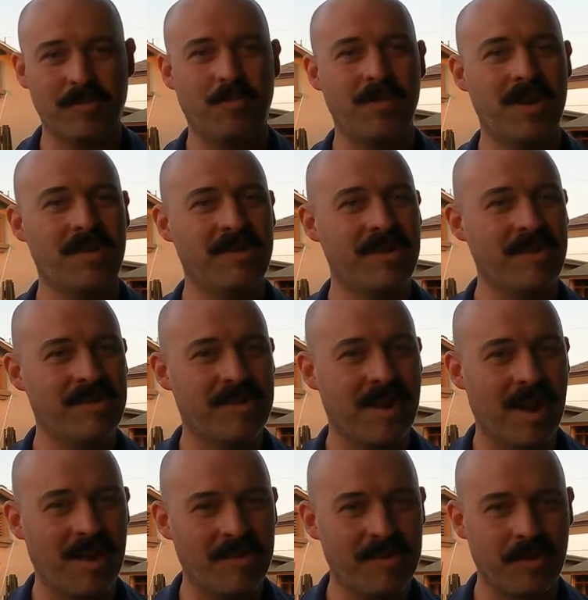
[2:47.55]
wins these
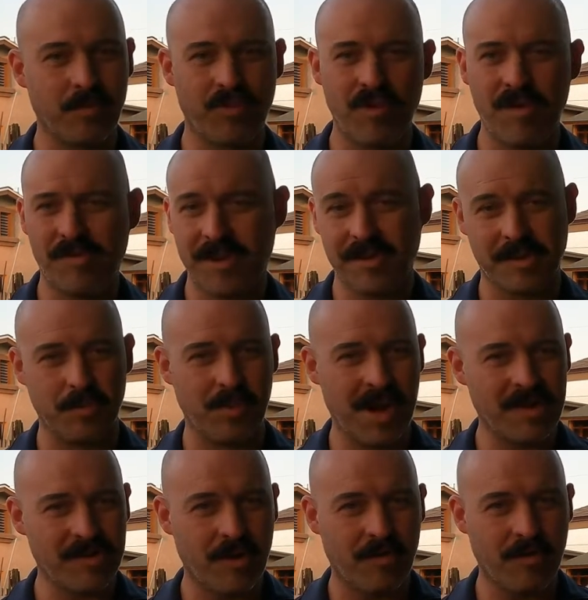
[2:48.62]
tests and proves it's the
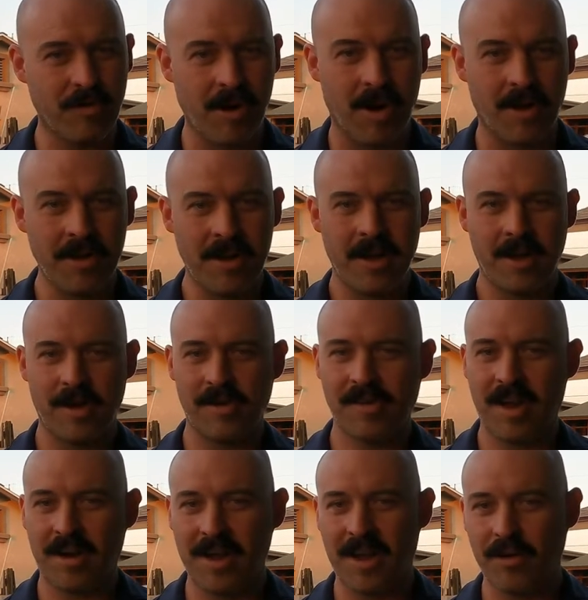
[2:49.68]
best overall. Here's
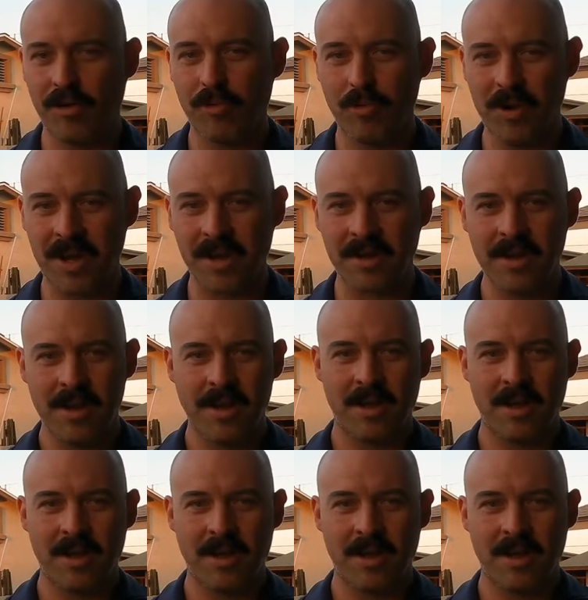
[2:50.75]
how to enter to win.